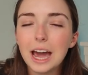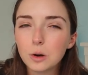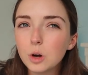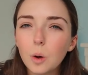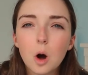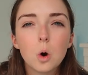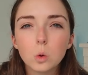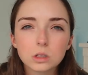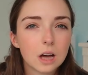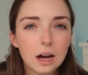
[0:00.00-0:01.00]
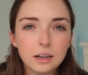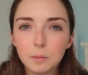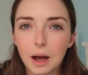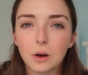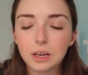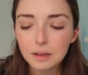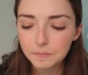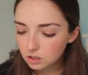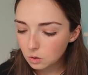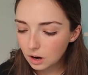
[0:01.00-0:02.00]
I don't know a whole ton about
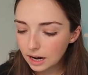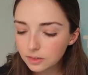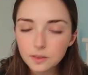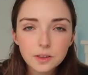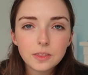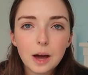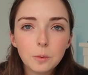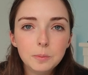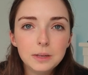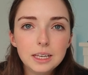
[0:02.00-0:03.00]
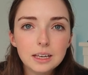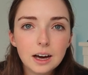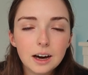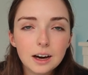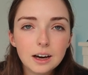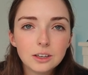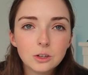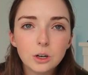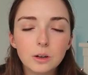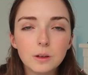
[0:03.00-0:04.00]
it, so I thought that that would be a
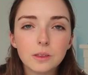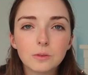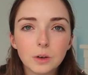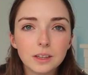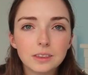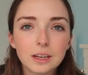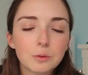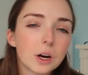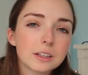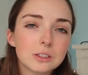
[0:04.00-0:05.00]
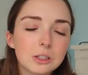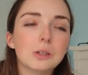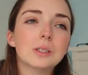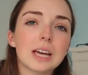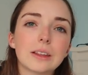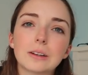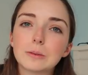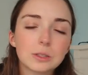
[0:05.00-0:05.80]
good fun thing for us to do together.